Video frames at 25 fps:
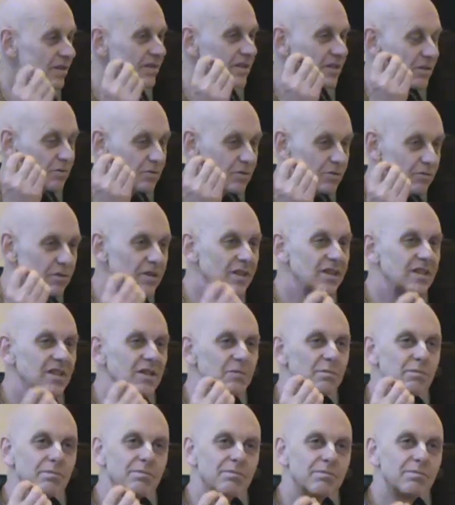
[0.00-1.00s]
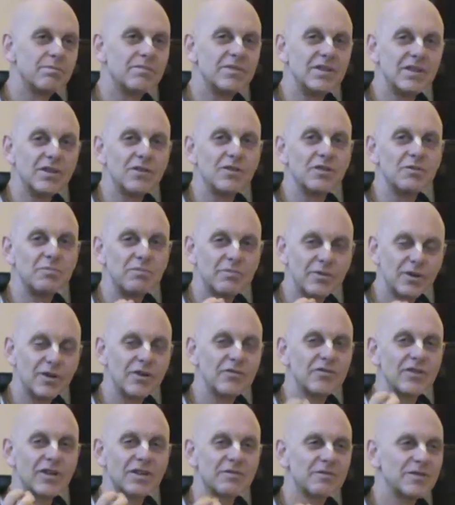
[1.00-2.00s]
was really a
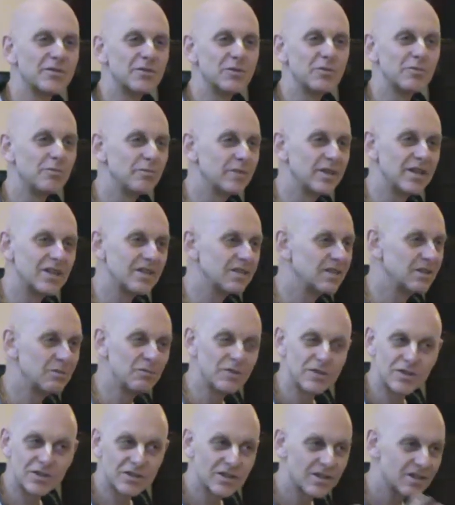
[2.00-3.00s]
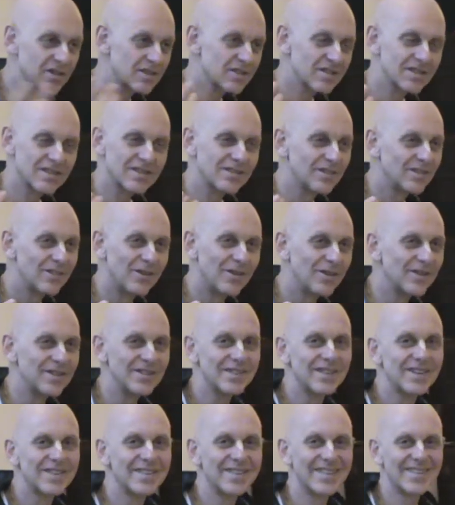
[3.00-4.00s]
perfect human being. He was just
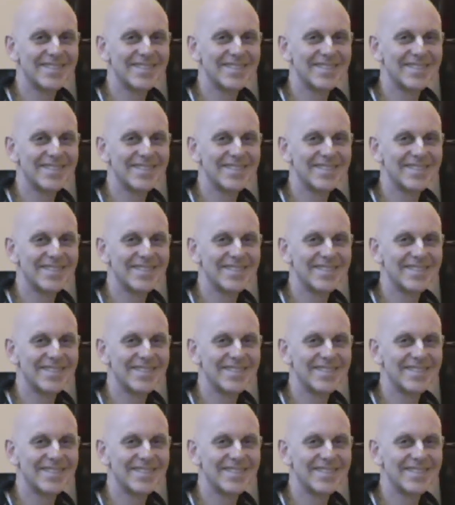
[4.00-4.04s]
ordinary.